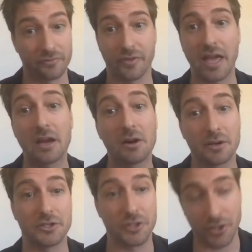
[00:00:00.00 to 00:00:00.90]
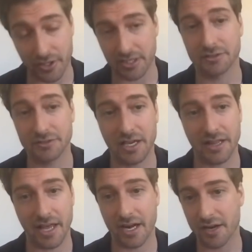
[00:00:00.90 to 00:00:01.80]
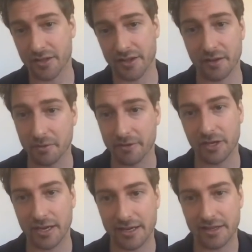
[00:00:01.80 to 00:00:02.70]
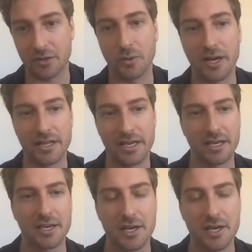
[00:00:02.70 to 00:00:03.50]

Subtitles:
they go on a journey. I'll say that. I don't think I'm giving anything away there.